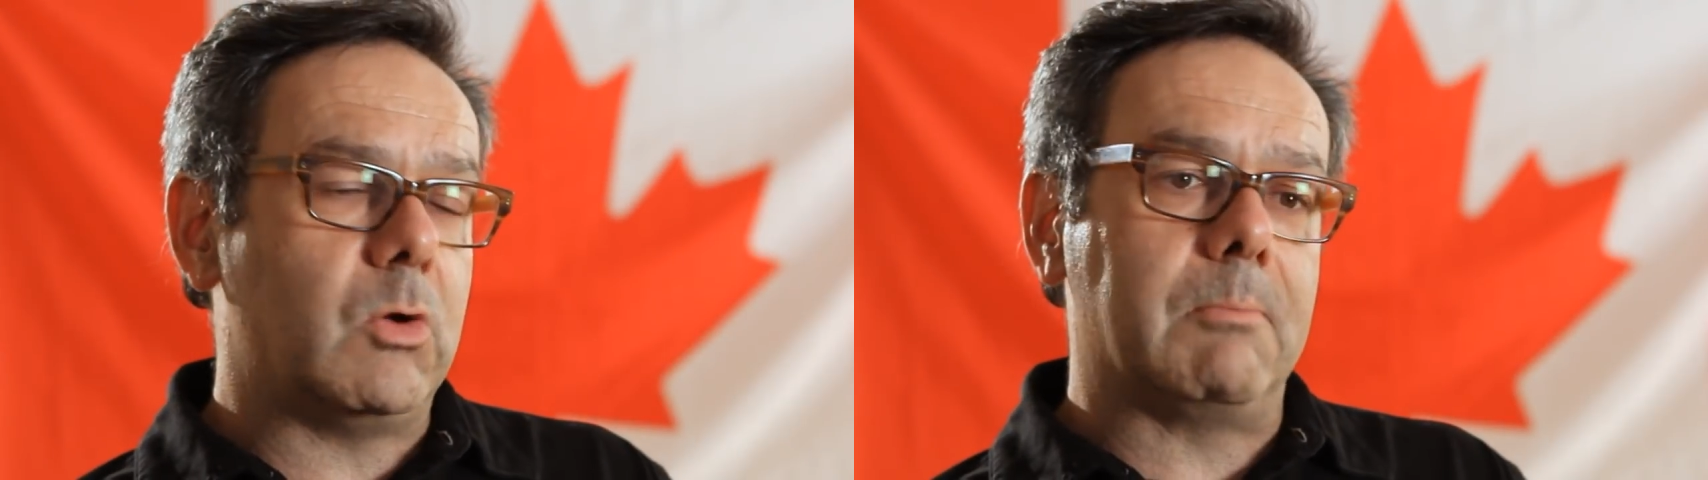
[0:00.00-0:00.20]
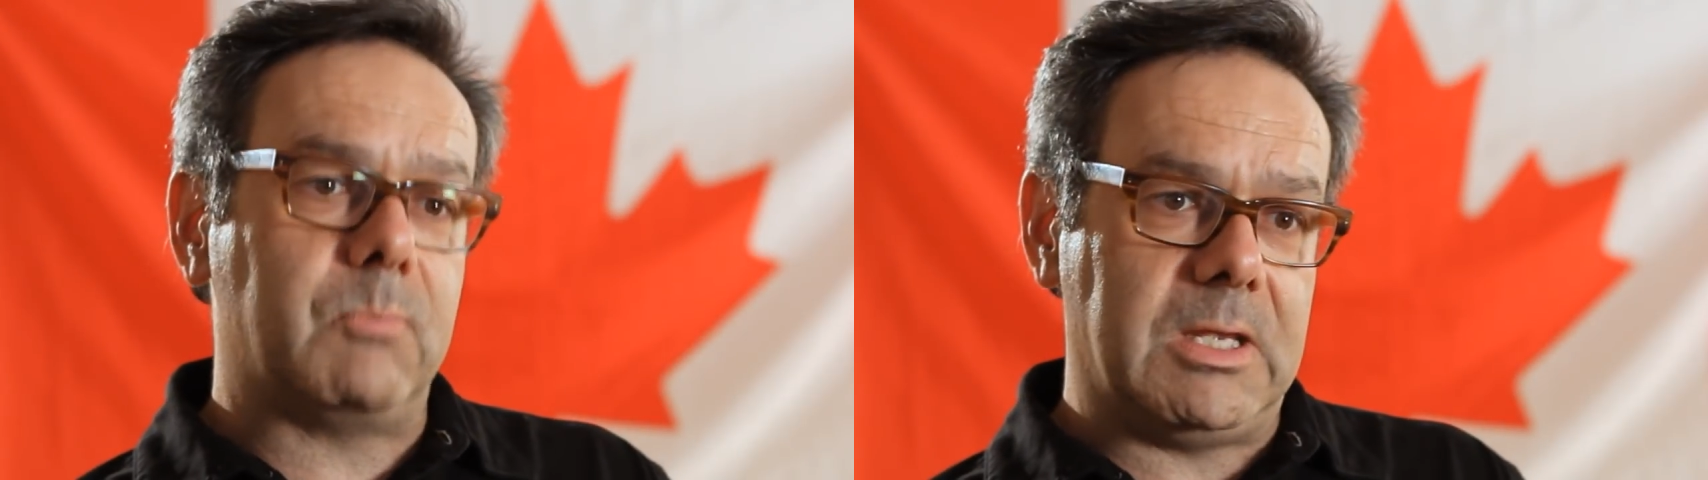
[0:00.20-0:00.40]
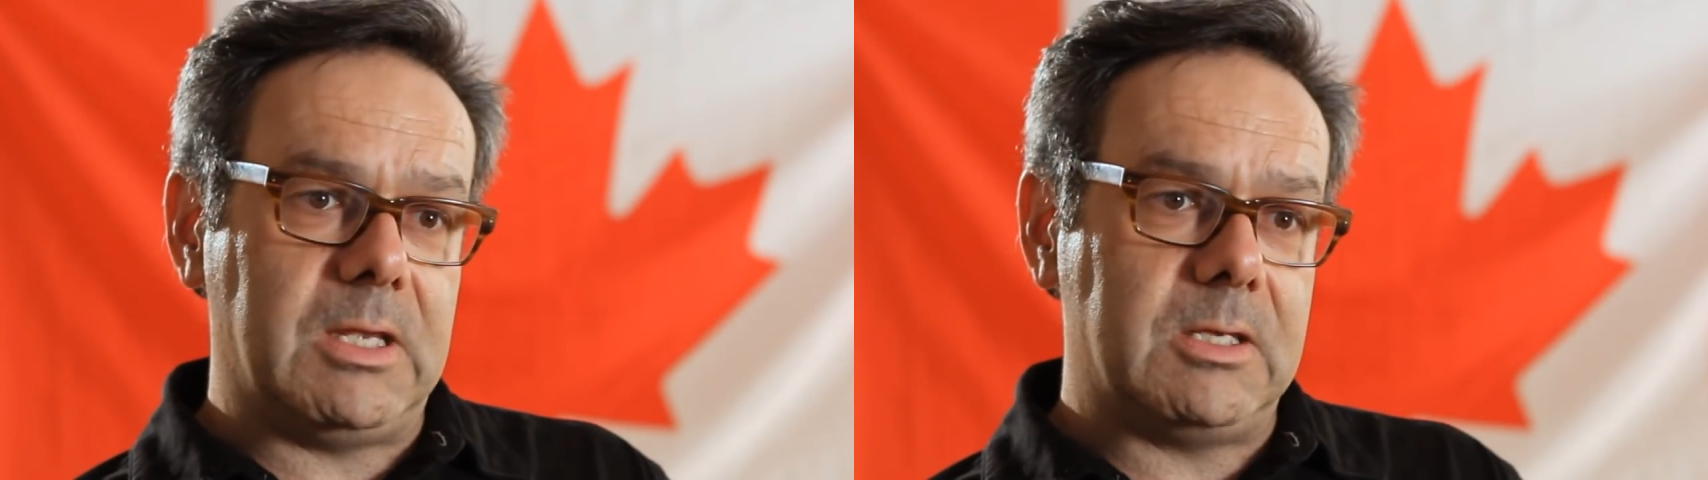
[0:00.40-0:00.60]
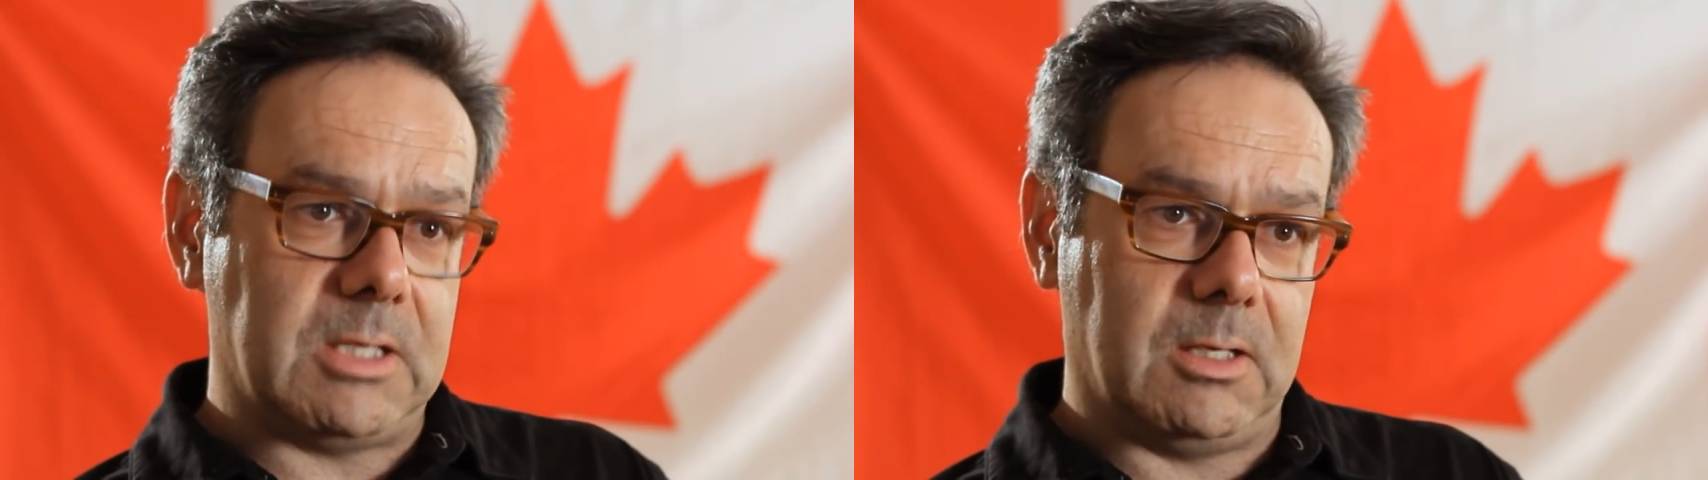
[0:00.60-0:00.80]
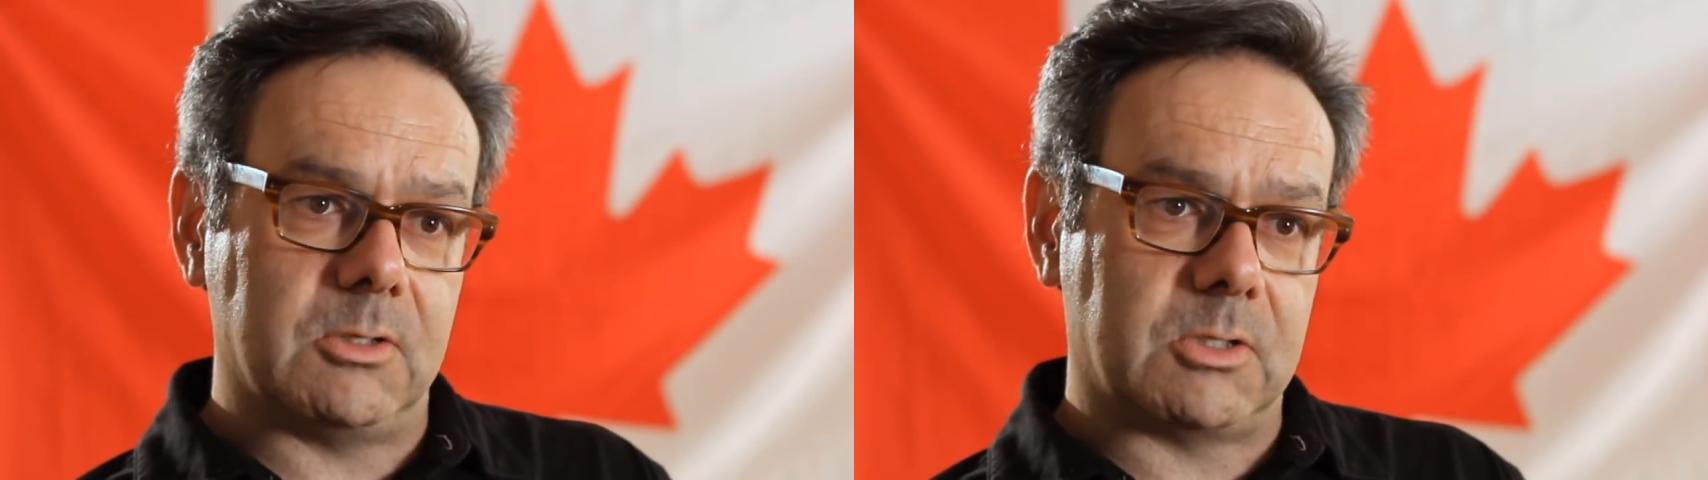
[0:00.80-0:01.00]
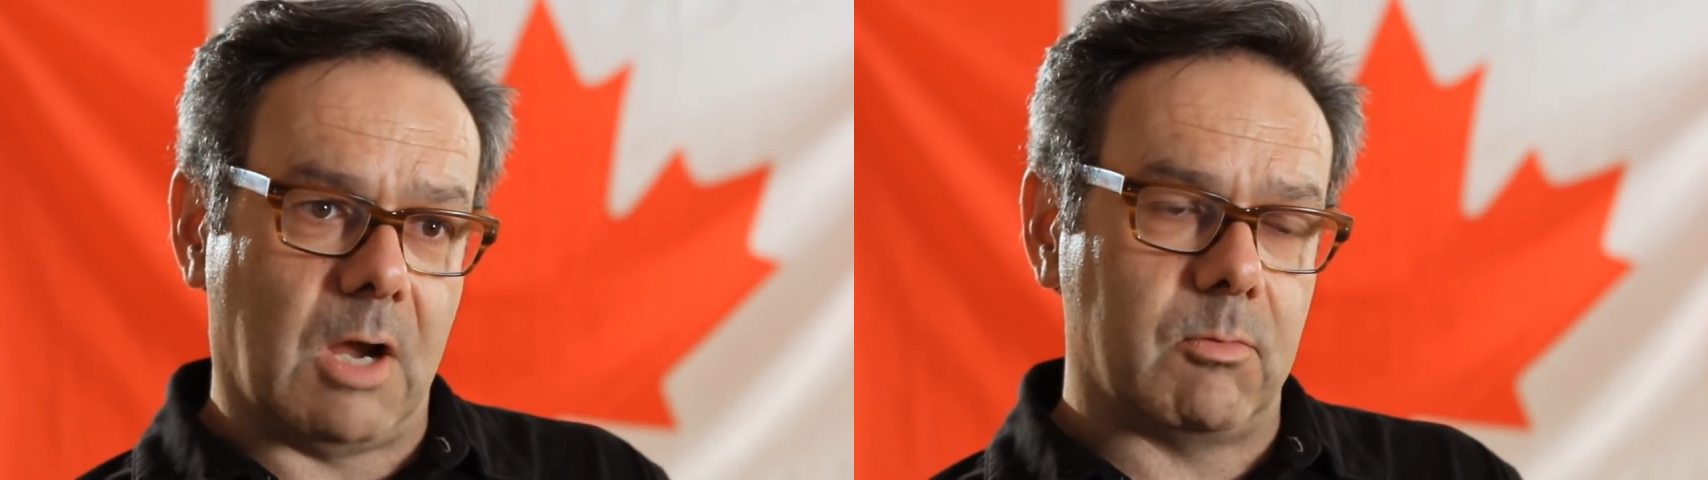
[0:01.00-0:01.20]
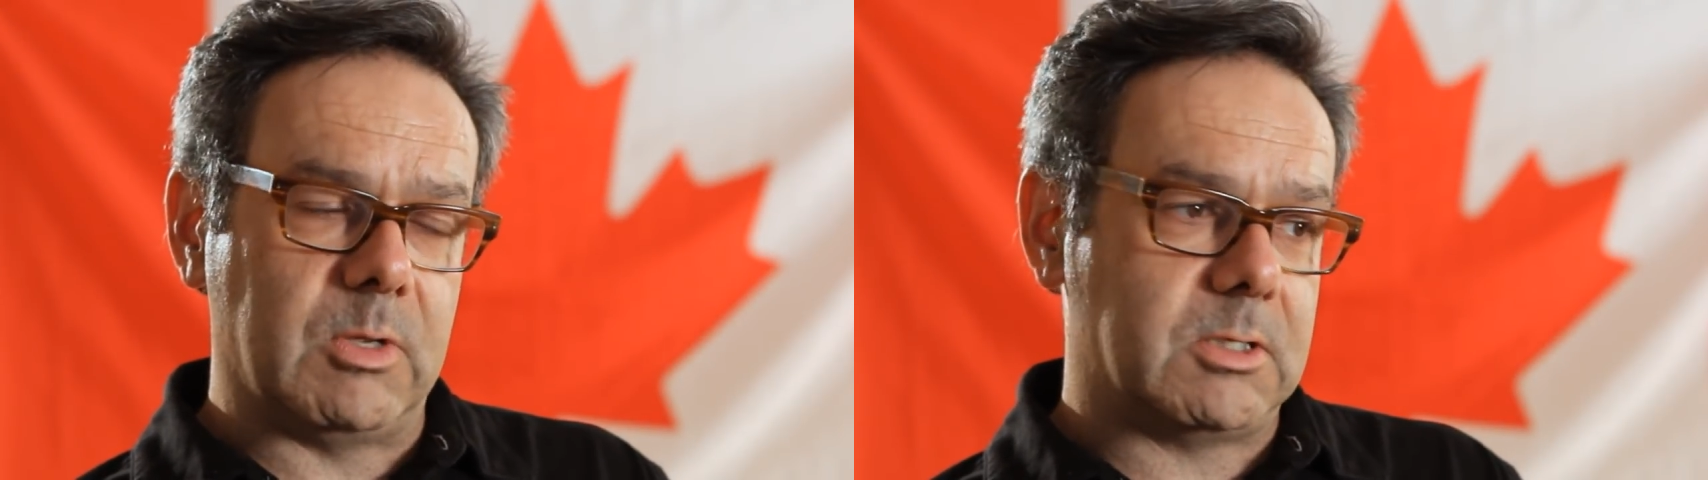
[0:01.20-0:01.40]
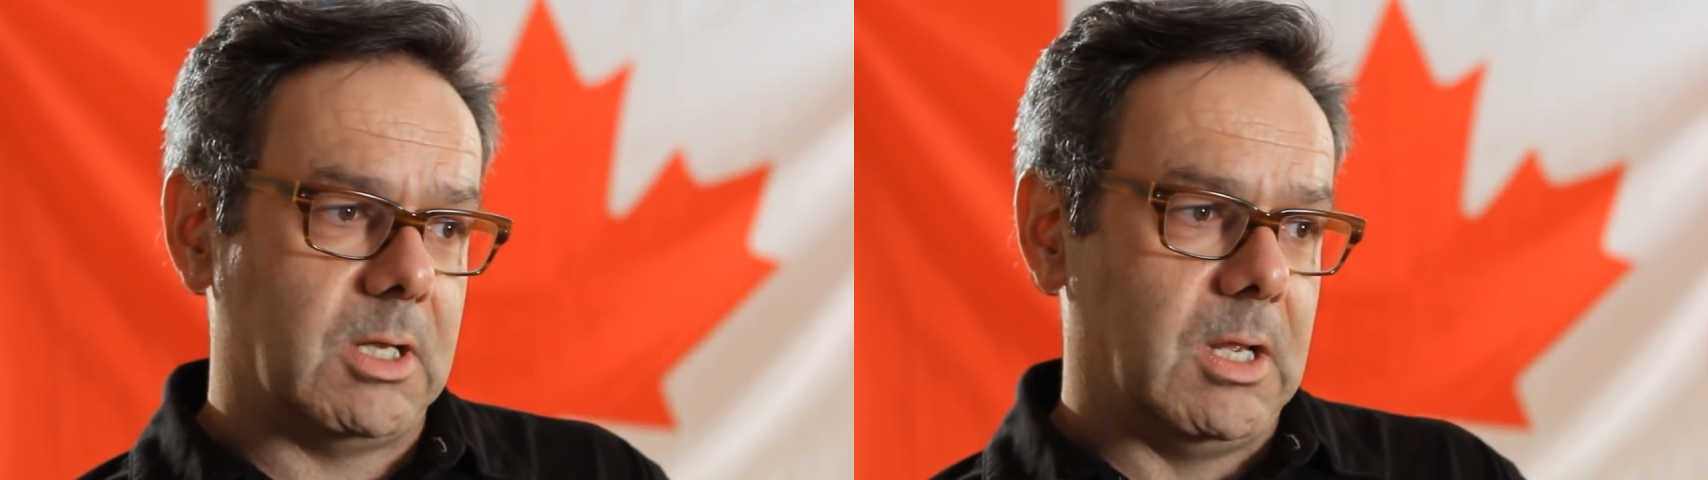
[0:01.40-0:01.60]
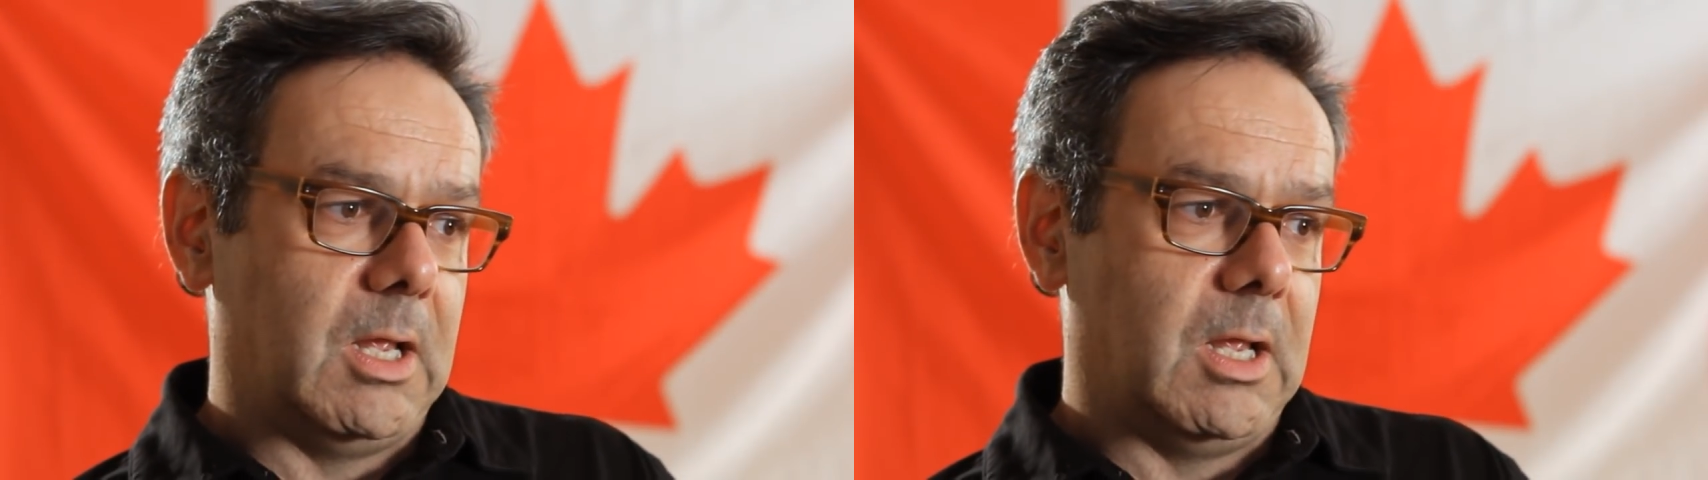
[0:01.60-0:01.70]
MPs in his government